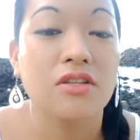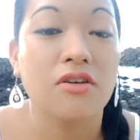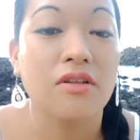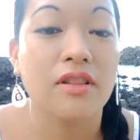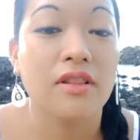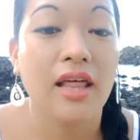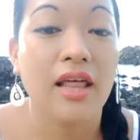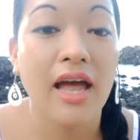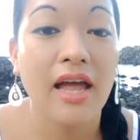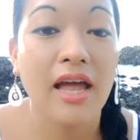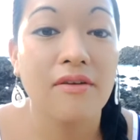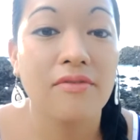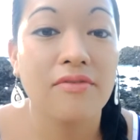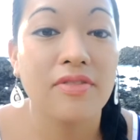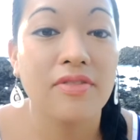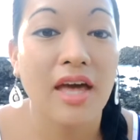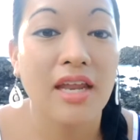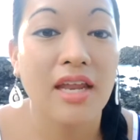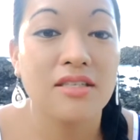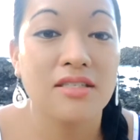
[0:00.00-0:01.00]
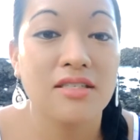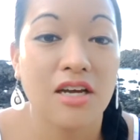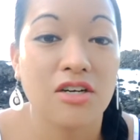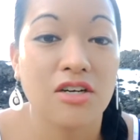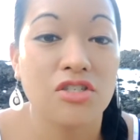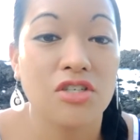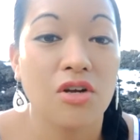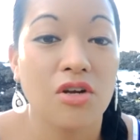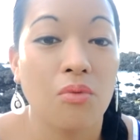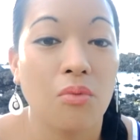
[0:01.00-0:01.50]
their life, that is
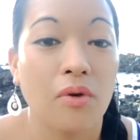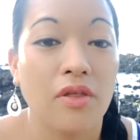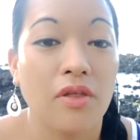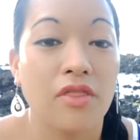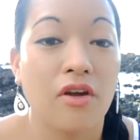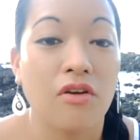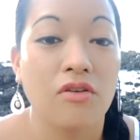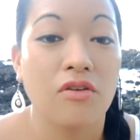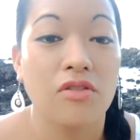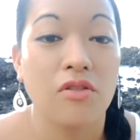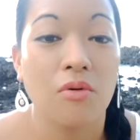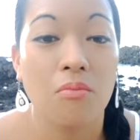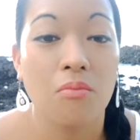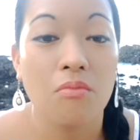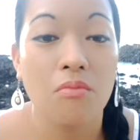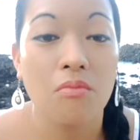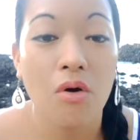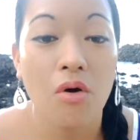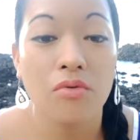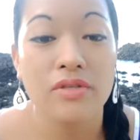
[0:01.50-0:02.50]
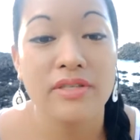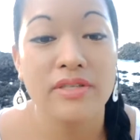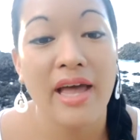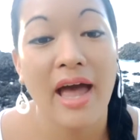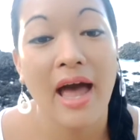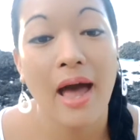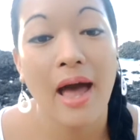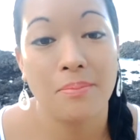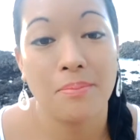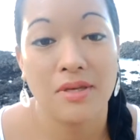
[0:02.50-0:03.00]
actually when they're the most
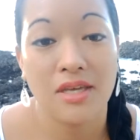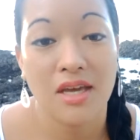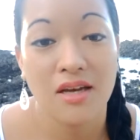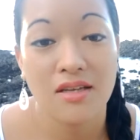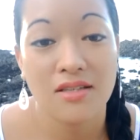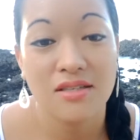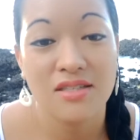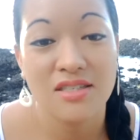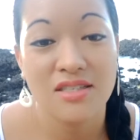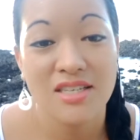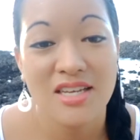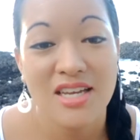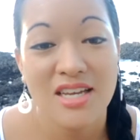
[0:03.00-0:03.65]
happiest.